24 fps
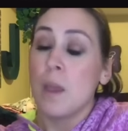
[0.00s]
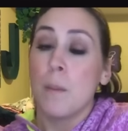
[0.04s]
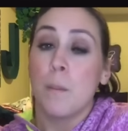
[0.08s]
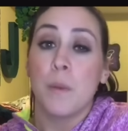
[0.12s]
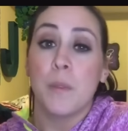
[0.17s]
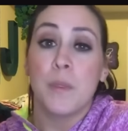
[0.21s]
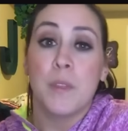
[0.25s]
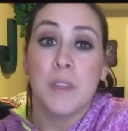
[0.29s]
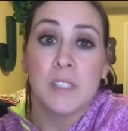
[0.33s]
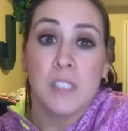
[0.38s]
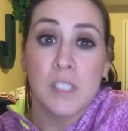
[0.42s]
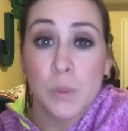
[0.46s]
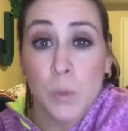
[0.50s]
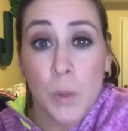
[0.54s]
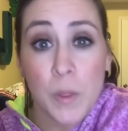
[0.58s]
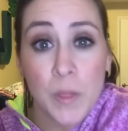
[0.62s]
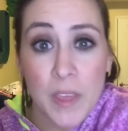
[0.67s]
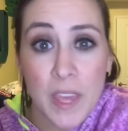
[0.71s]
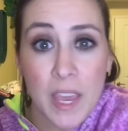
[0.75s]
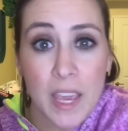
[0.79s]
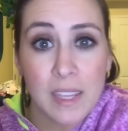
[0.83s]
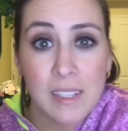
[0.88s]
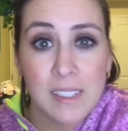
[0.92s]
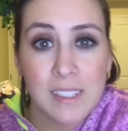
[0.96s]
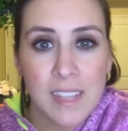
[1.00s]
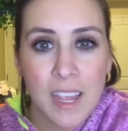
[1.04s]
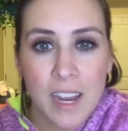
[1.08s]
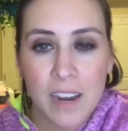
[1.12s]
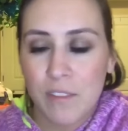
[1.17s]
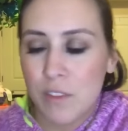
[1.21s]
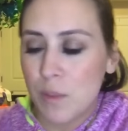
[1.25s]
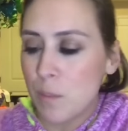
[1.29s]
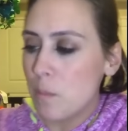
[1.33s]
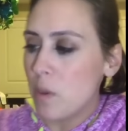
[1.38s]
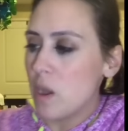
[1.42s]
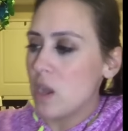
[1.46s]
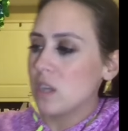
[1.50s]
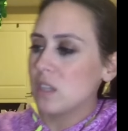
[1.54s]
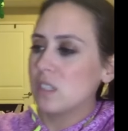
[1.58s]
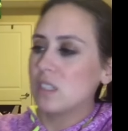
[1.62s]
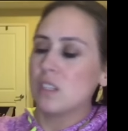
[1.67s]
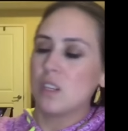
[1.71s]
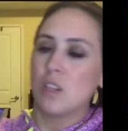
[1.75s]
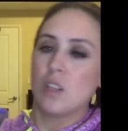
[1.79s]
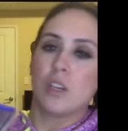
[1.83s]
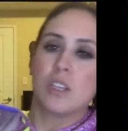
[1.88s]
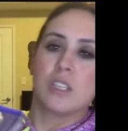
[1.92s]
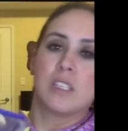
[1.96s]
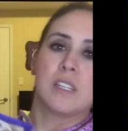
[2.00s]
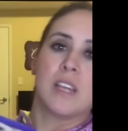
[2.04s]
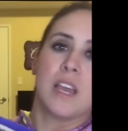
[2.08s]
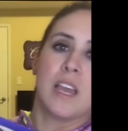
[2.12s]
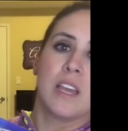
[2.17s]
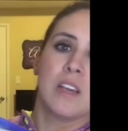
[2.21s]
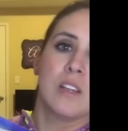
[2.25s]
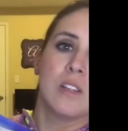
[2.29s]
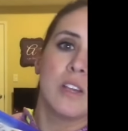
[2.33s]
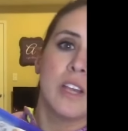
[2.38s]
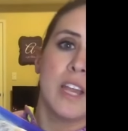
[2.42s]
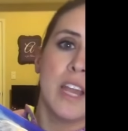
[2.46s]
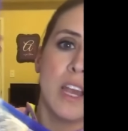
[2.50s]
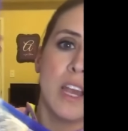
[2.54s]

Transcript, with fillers: But this is what the inside of the box looks like. Look